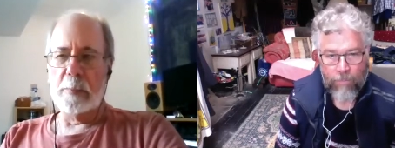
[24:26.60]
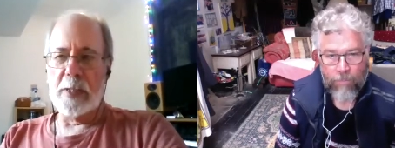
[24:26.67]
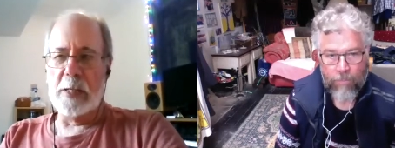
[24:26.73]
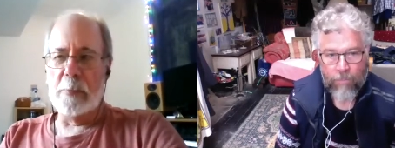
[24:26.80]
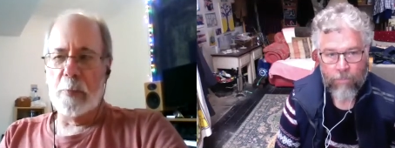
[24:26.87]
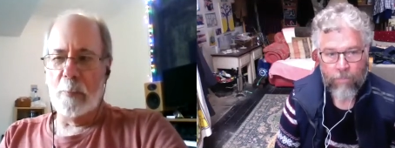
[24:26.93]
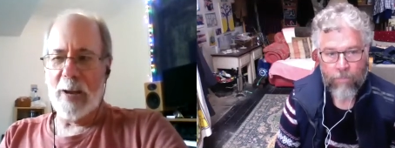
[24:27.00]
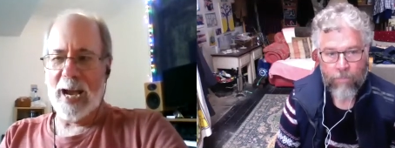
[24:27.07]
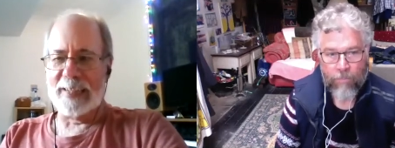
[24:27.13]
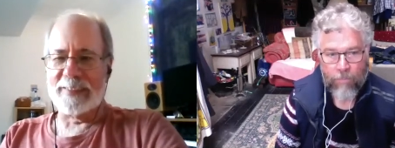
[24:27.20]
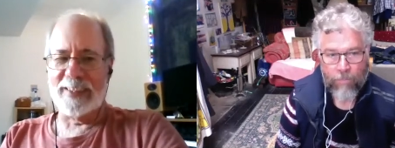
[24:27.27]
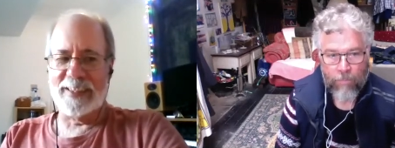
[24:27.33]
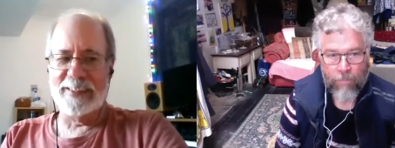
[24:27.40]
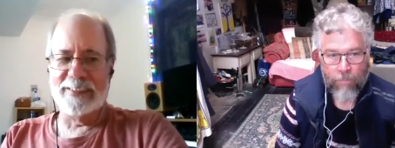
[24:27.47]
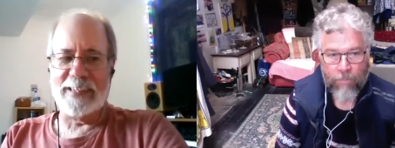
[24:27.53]
Speaker 1: people back
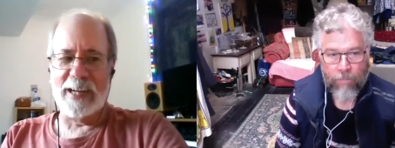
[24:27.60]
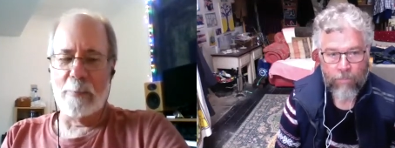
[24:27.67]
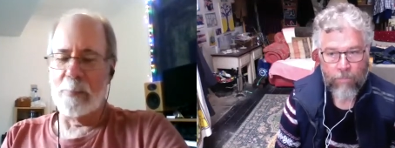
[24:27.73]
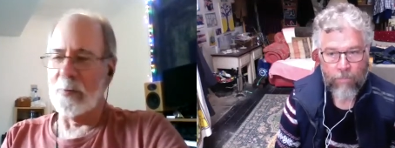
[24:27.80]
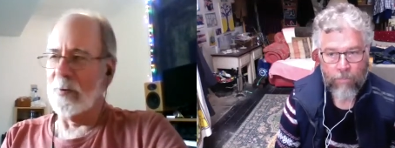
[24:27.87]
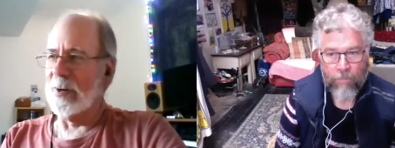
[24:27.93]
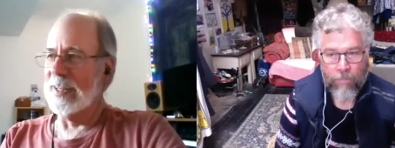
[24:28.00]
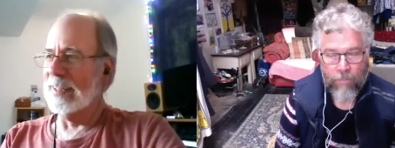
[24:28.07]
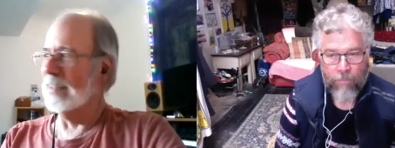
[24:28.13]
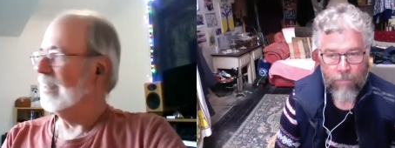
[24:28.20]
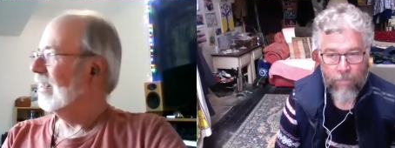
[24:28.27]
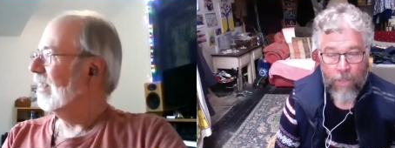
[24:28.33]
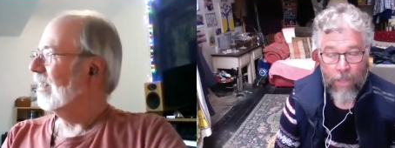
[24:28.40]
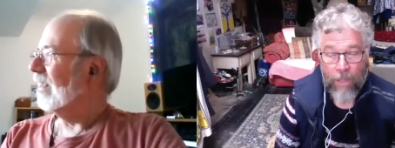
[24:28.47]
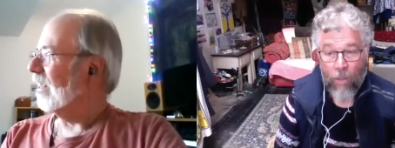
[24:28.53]
to contemporary
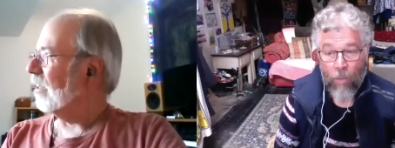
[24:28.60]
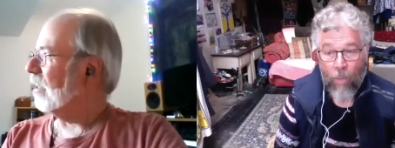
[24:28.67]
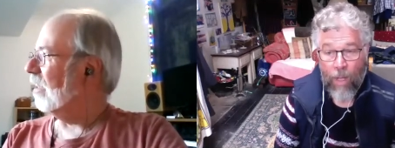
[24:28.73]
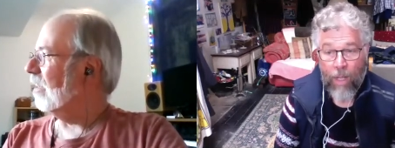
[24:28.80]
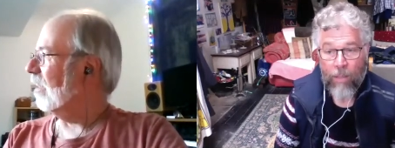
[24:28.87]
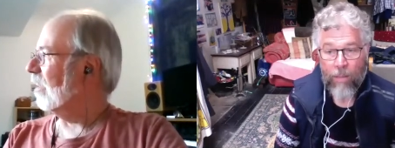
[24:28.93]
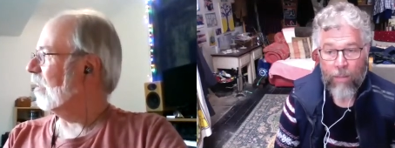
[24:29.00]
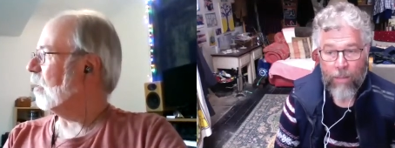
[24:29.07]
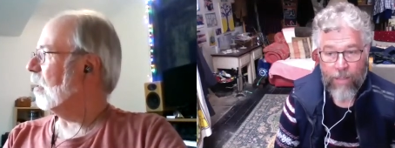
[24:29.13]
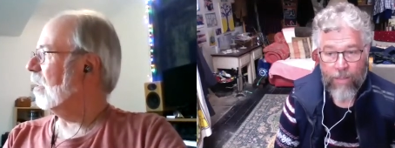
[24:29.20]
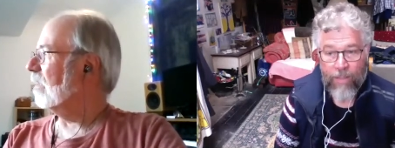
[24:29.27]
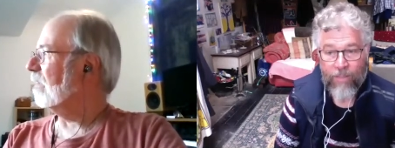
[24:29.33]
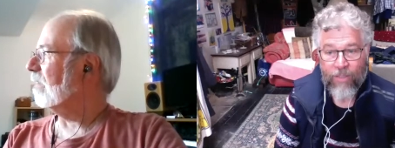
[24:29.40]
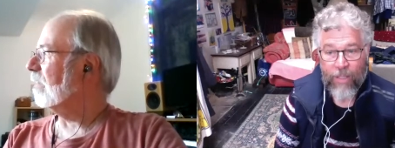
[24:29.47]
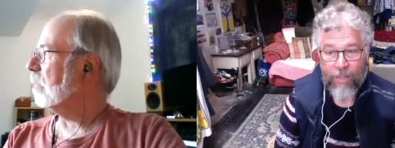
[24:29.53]
well,
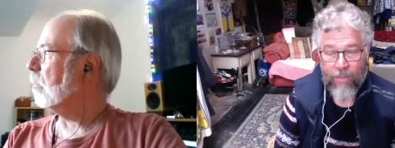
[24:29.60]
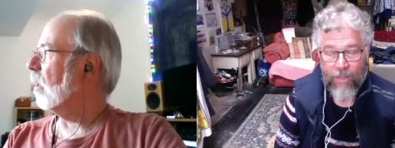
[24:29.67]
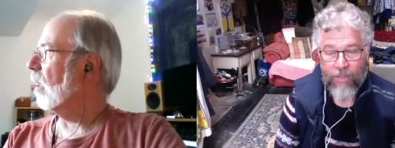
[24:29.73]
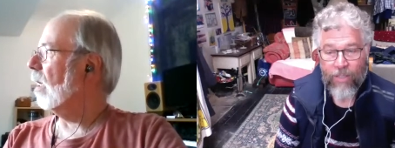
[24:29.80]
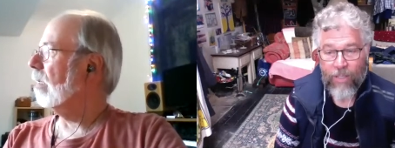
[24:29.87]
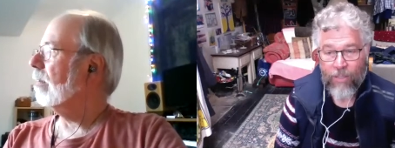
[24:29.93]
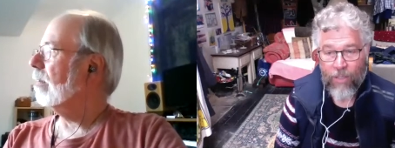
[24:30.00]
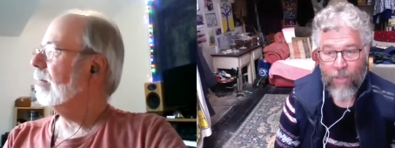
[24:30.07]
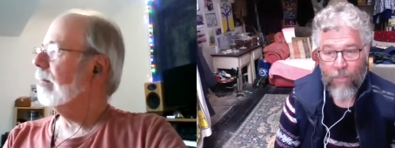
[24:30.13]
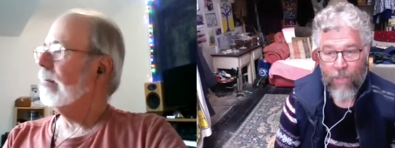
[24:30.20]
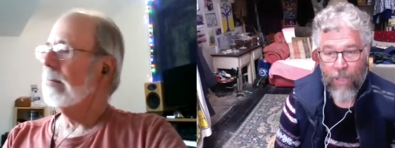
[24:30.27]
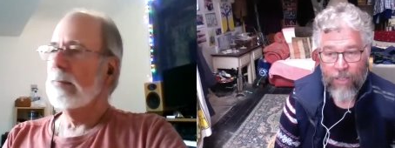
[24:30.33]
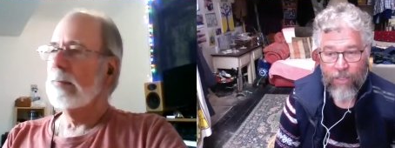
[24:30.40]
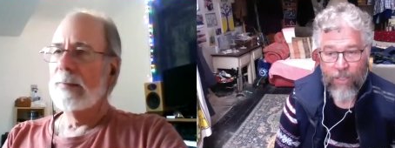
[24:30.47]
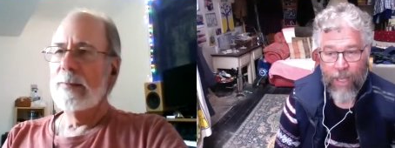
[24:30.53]
occurrences. This is, but, this
Speaker 2: is our
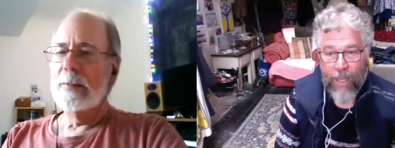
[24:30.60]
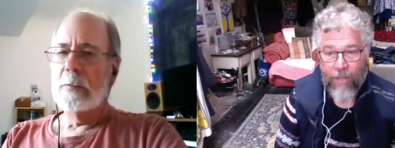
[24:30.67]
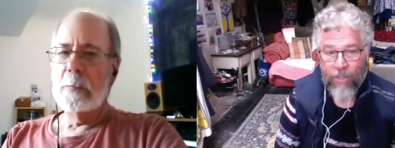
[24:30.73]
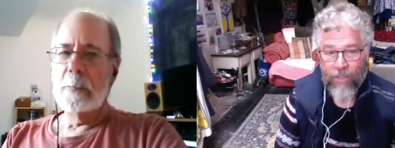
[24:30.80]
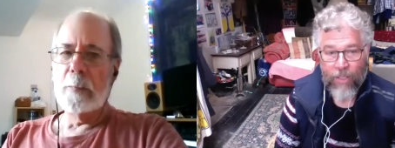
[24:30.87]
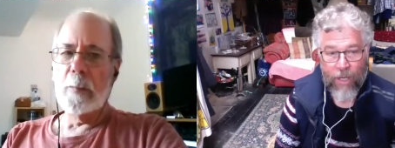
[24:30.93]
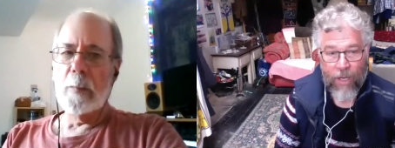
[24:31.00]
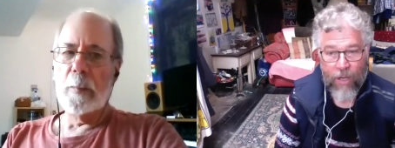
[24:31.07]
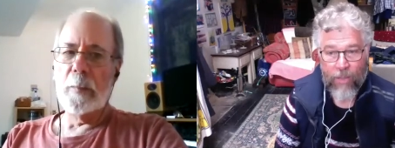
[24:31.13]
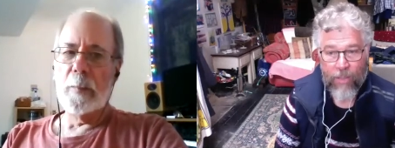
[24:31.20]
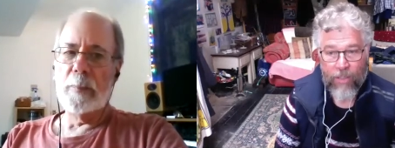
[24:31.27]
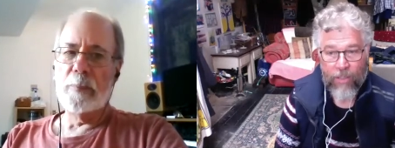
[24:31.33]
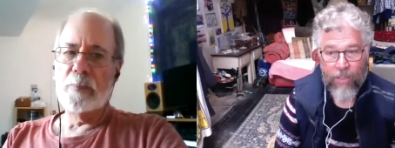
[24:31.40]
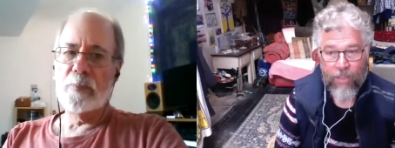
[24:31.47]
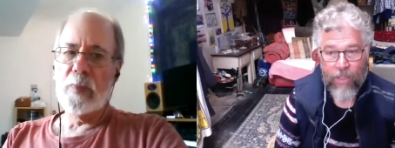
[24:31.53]
buddy Saturn. You know,
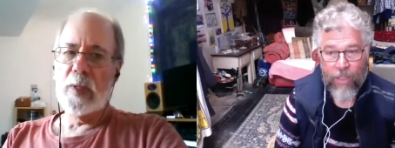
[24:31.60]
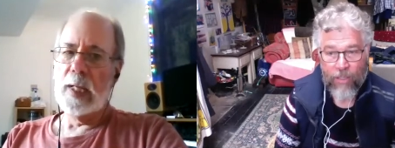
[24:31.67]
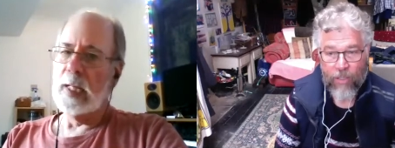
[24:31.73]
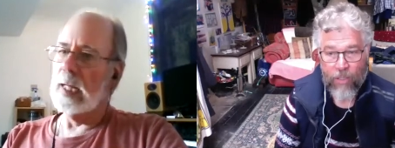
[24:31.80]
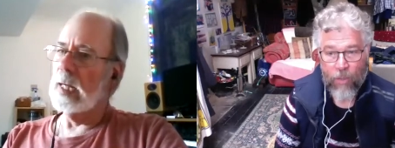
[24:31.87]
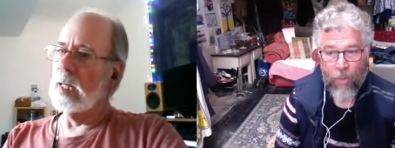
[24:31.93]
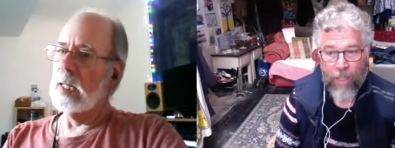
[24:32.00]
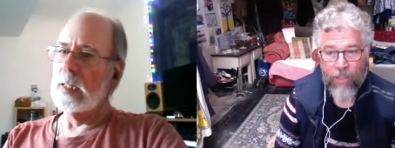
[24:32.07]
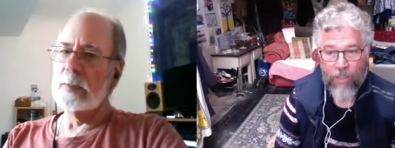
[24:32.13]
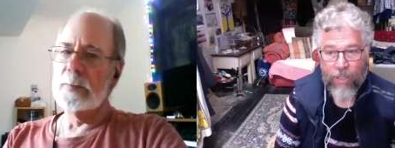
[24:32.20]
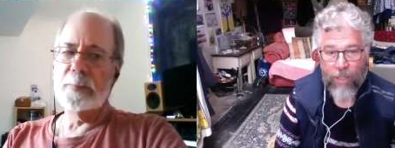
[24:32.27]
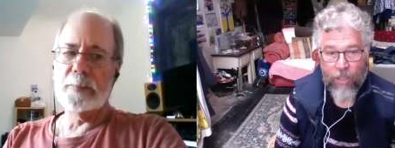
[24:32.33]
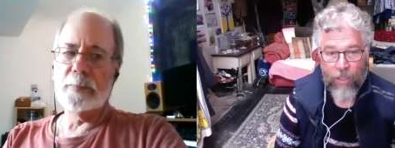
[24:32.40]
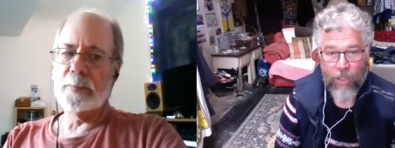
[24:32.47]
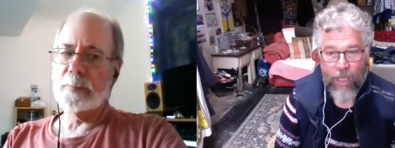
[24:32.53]
it's it's yeah.
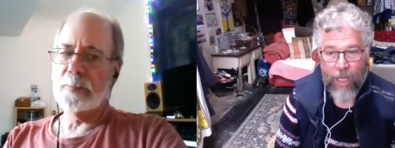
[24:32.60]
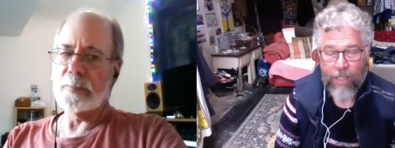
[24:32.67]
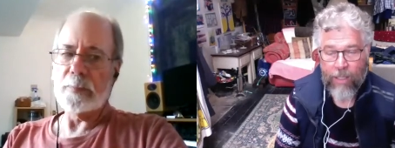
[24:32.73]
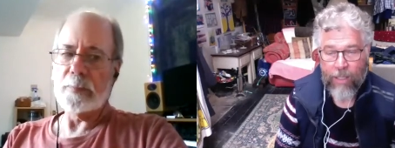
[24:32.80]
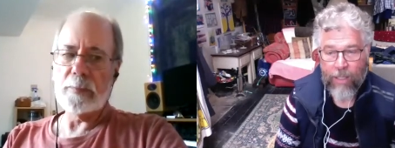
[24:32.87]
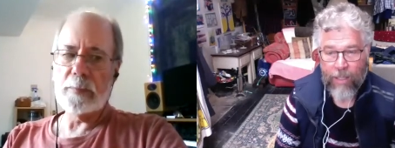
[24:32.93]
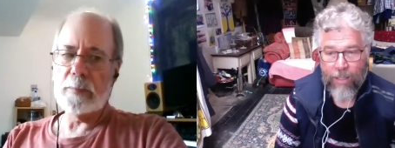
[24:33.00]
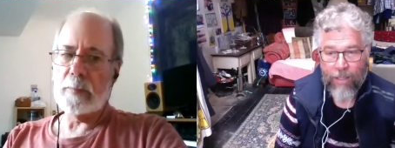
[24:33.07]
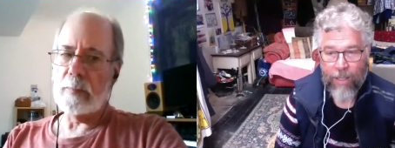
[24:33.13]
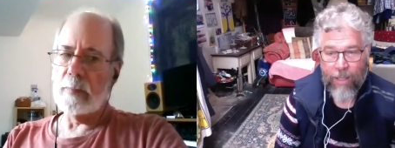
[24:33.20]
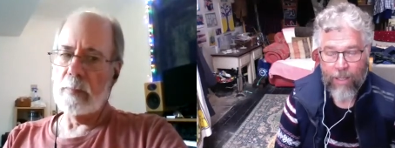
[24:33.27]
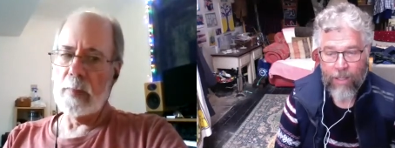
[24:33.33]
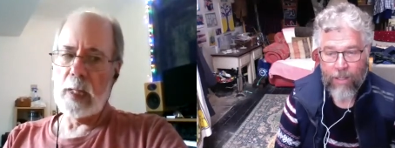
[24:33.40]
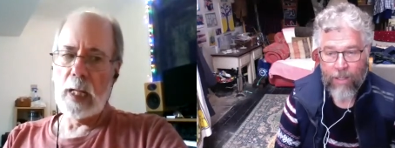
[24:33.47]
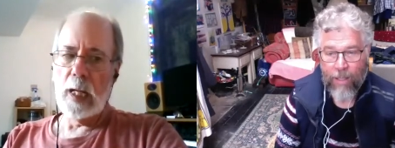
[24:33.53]
squeezing and shaking and
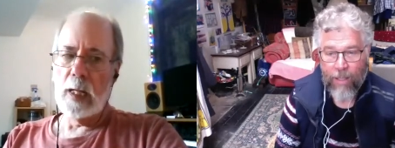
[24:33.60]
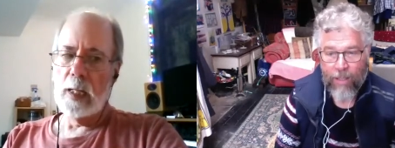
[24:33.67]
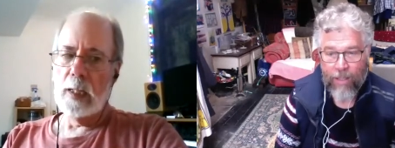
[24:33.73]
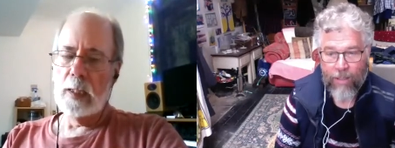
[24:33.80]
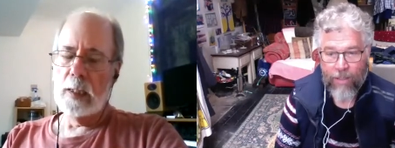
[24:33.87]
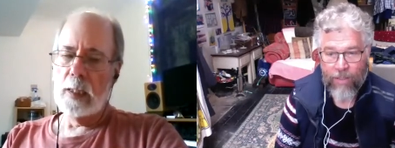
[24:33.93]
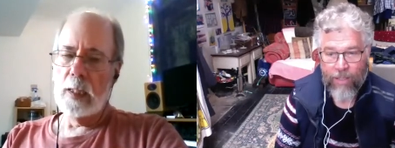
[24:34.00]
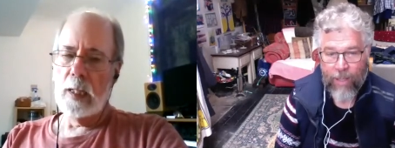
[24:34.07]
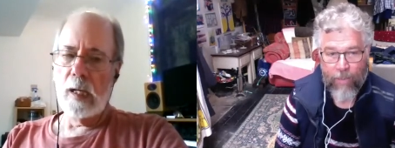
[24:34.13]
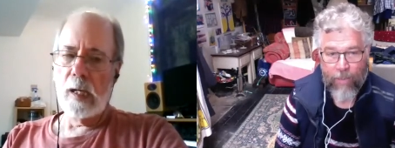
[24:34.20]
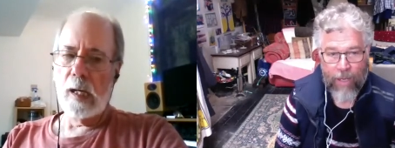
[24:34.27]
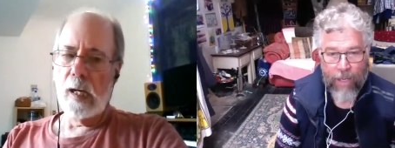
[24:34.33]
uh, uh, stepping